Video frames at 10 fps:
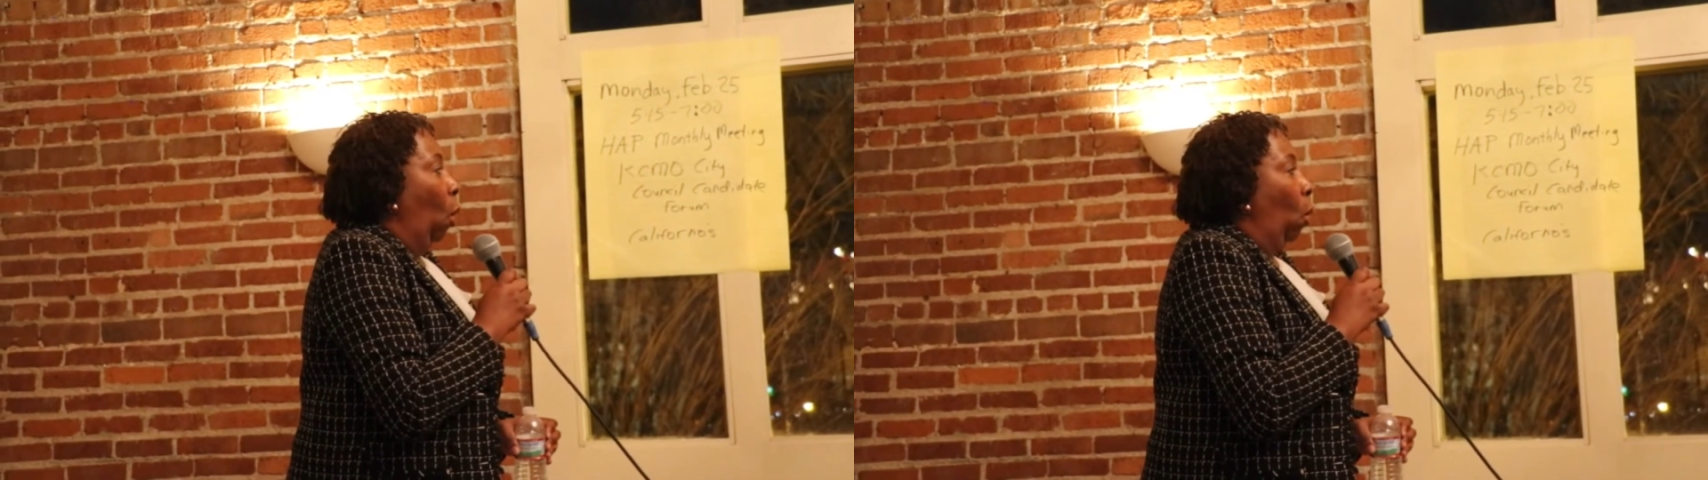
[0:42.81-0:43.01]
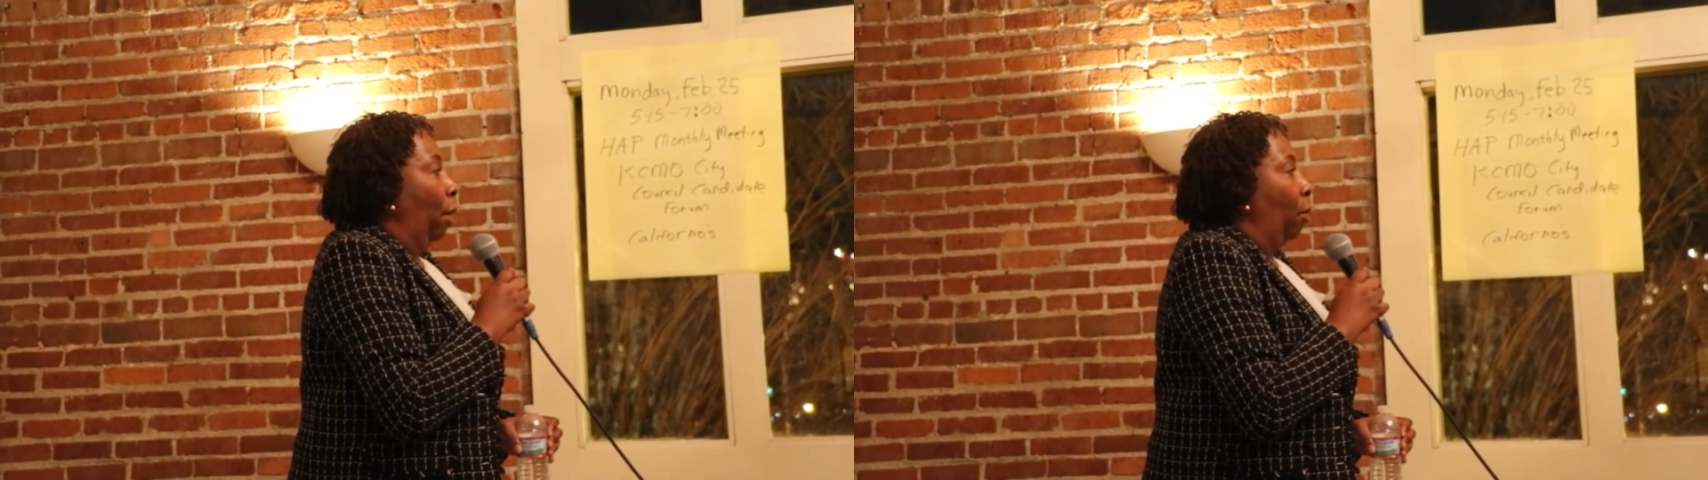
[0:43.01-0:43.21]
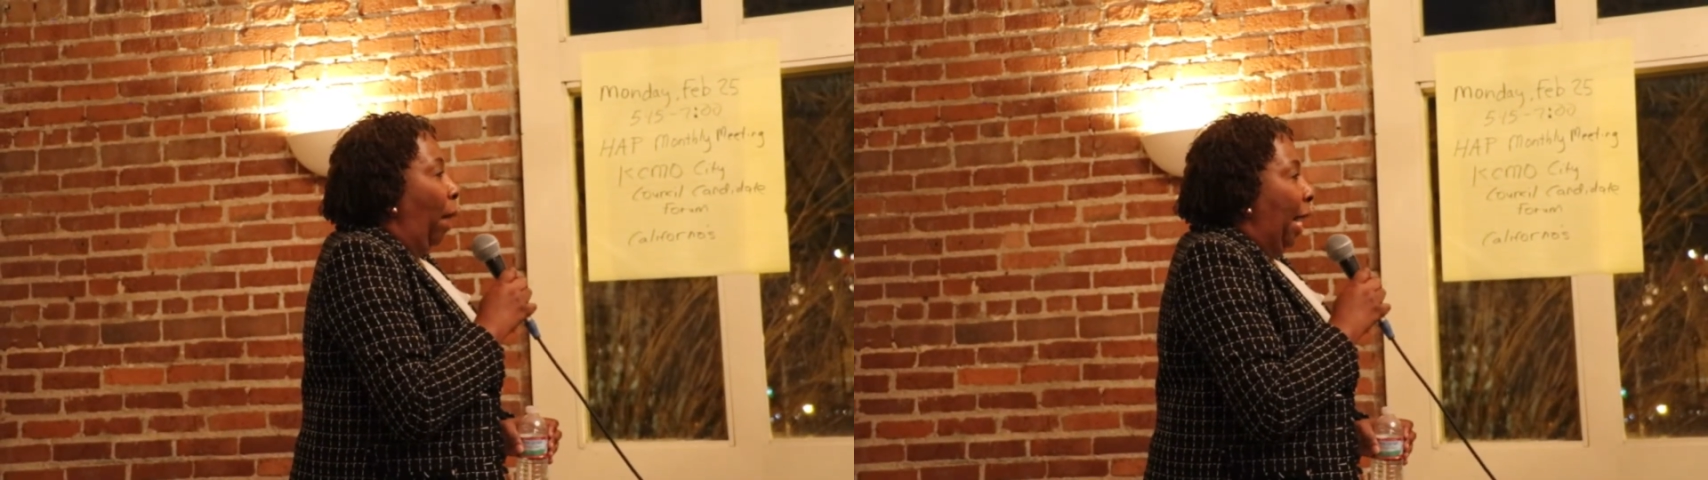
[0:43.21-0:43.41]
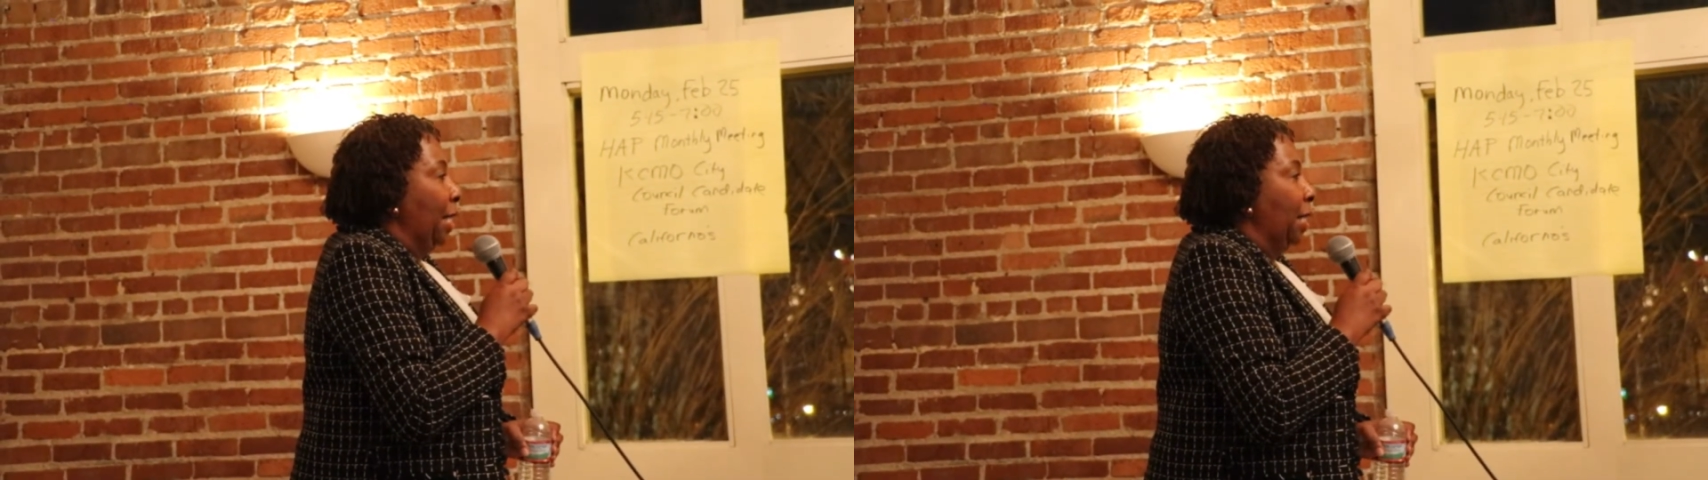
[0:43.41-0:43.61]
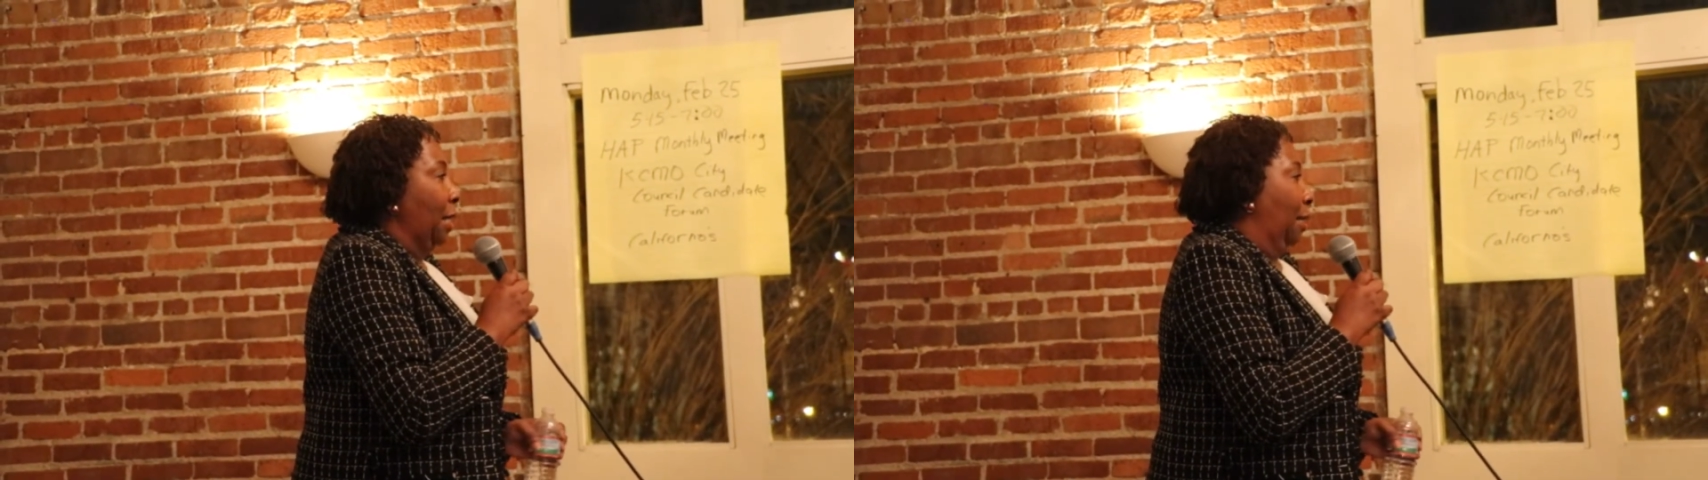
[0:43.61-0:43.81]
where
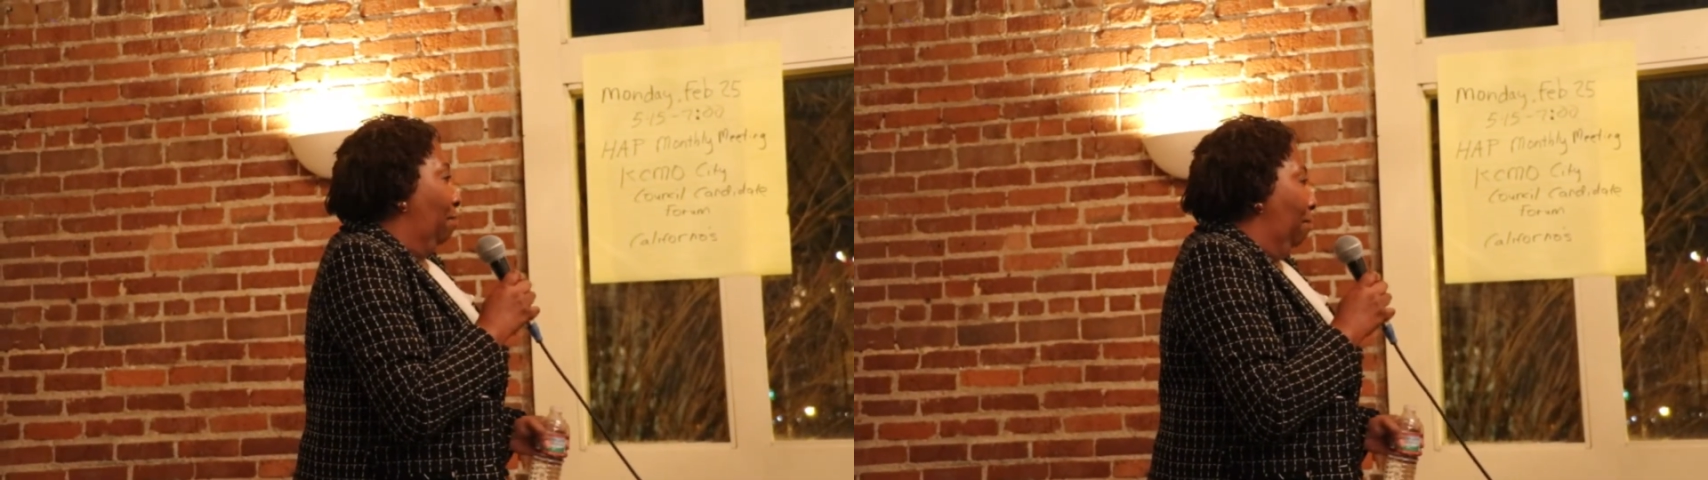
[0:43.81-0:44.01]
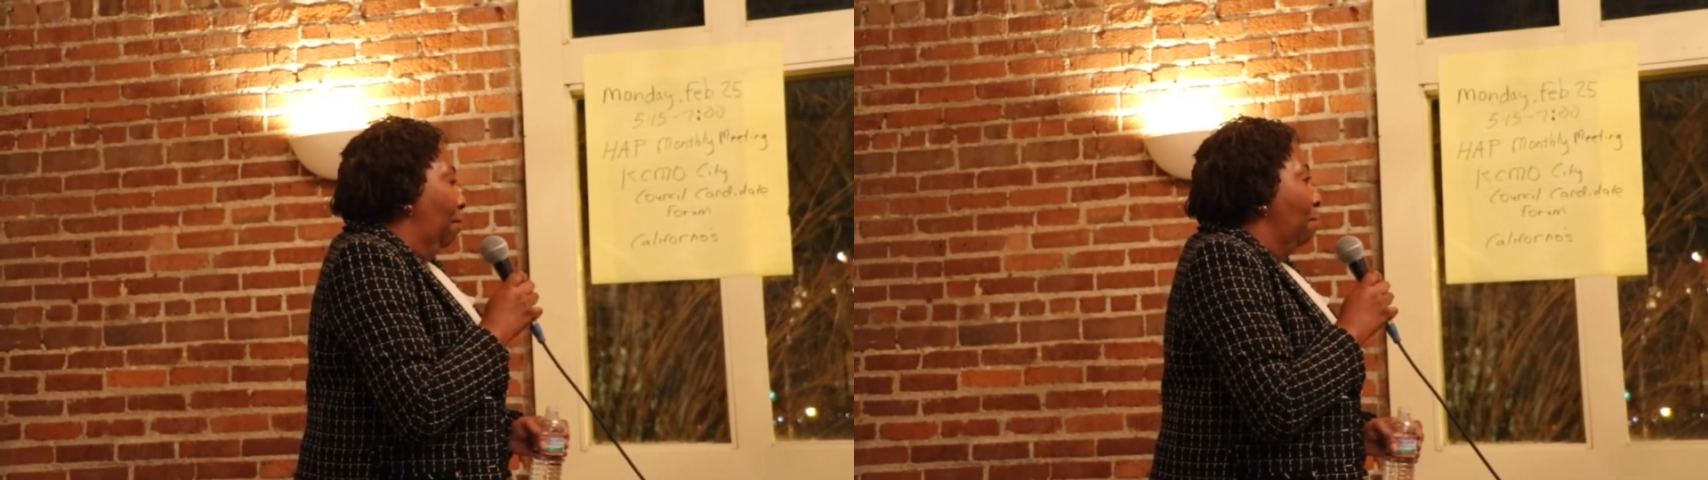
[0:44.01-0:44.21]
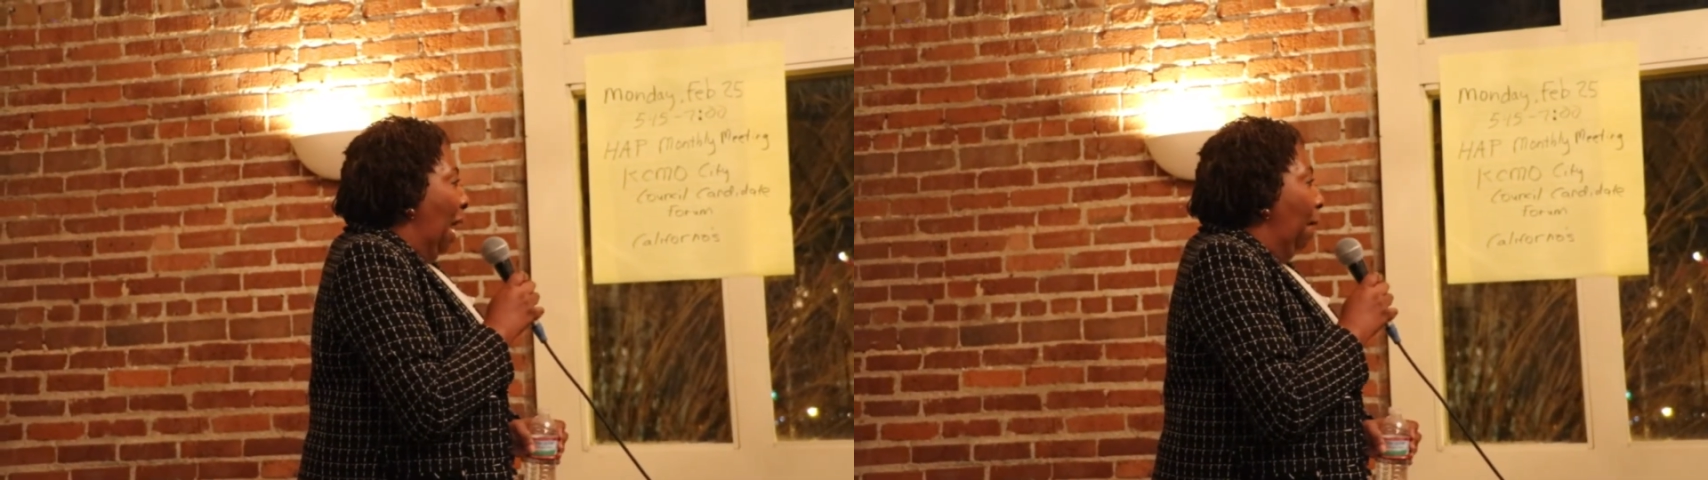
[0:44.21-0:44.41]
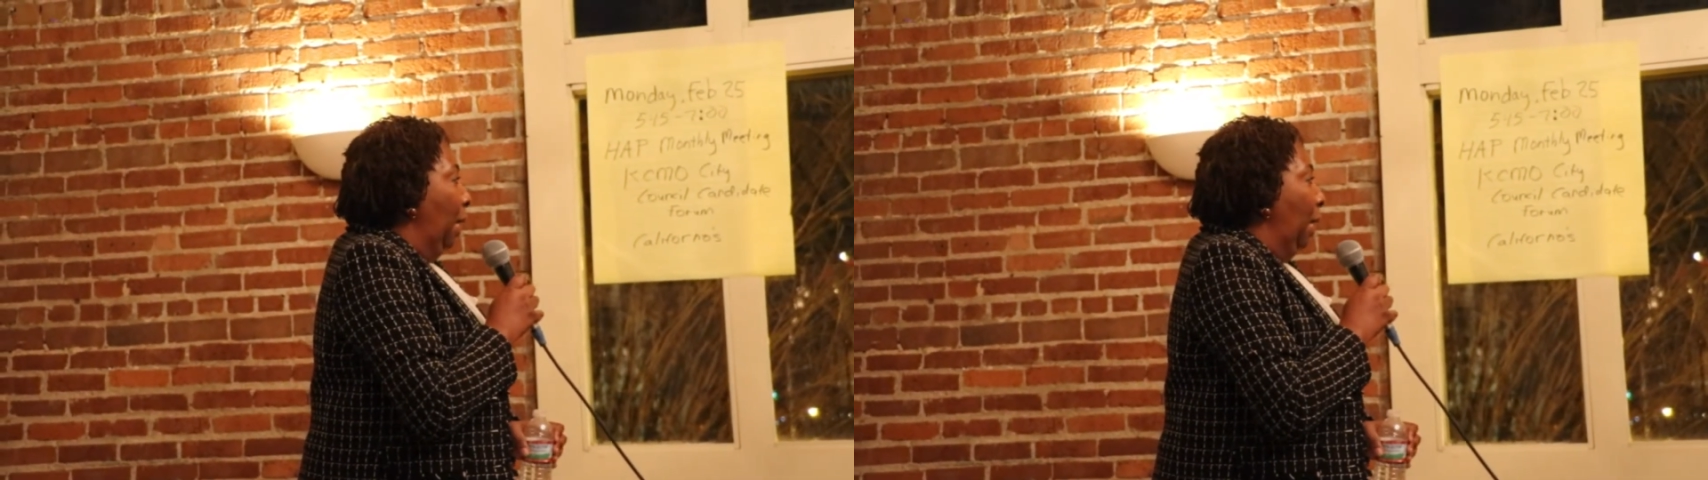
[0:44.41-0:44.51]
race may